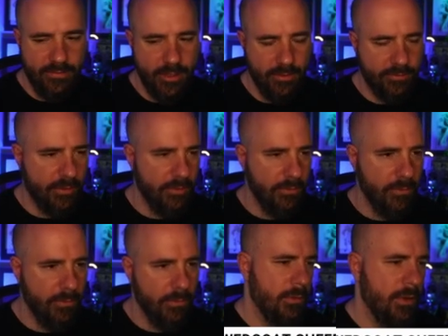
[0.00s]
touchdown in the
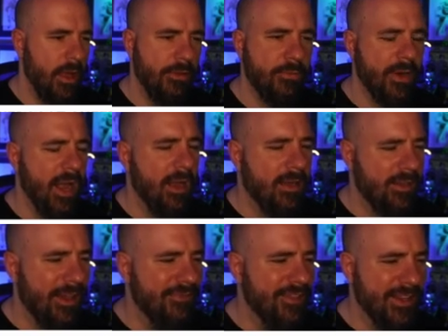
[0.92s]
world. I swear to God,
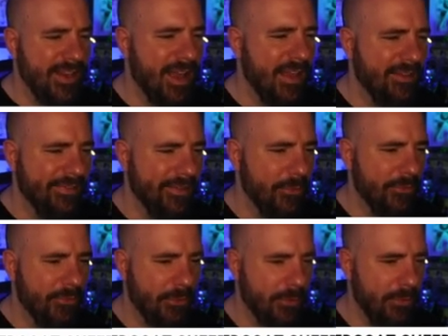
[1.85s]
Clef did that in some
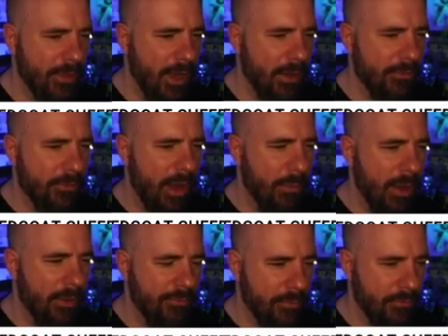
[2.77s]
tournament. I was, I, I was rooting